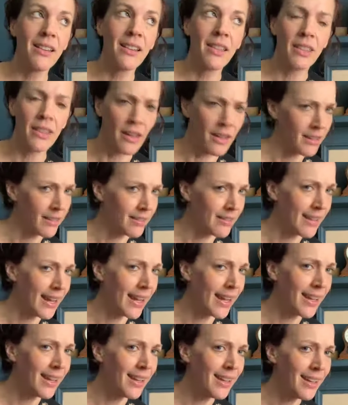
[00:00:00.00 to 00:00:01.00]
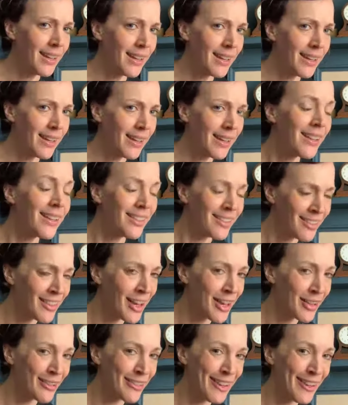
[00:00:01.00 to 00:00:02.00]
Thursday. It's
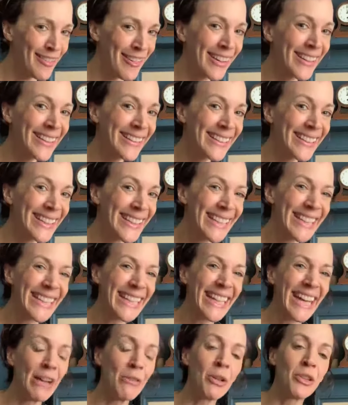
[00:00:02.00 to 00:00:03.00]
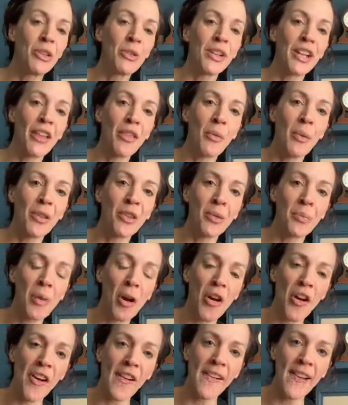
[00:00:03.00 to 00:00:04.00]
Thursday, right? We'll do another one
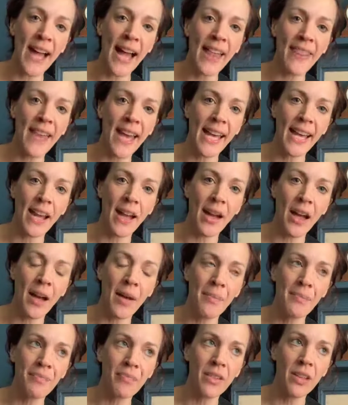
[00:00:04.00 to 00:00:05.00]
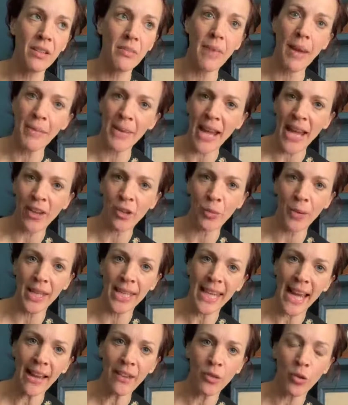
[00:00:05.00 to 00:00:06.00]
tomorrow. And then maybe next week,
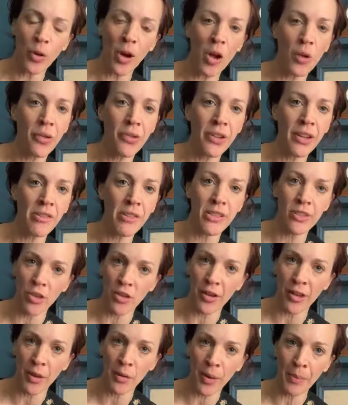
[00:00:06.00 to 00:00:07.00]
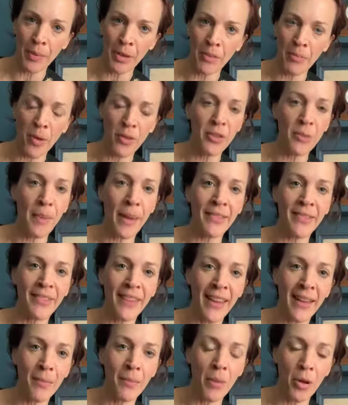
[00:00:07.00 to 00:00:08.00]
yeah, do a whole series. Dorothy Whipple, Monty
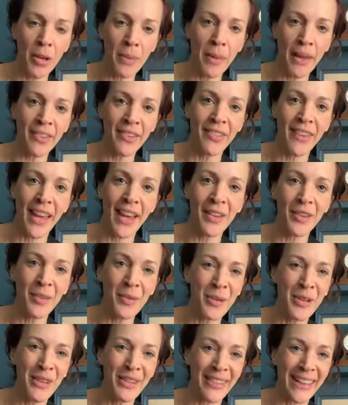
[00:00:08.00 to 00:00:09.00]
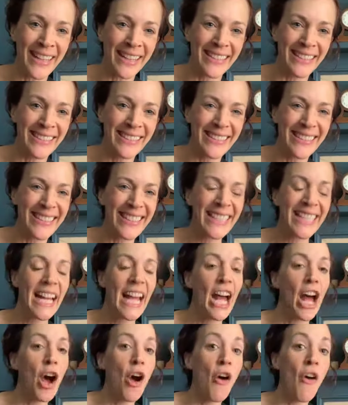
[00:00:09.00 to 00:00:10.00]
Pantstown, Molly Pantstowns. What do you think?
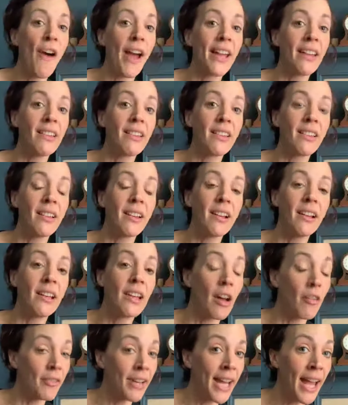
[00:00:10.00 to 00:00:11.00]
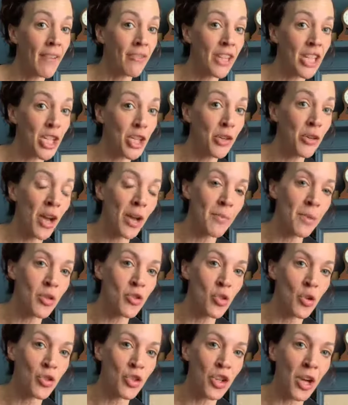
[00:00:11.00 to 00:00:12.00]
All right. Lovely having you. Hope you
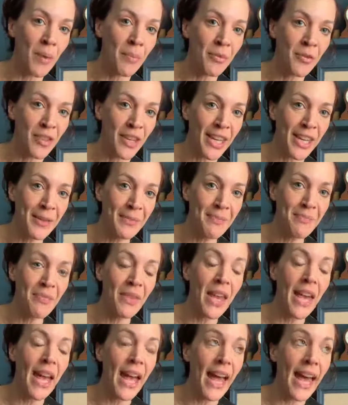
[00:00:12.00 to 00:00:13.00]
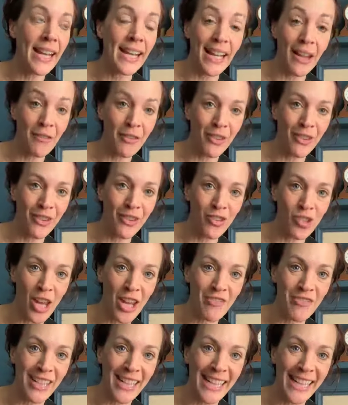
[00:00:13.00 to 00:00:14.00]
enjoyed your cup of tea and 11s
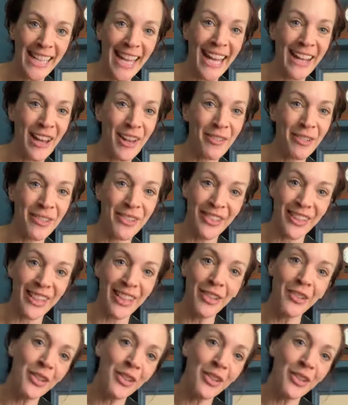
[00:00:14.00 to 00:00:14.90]
generally. And I will see you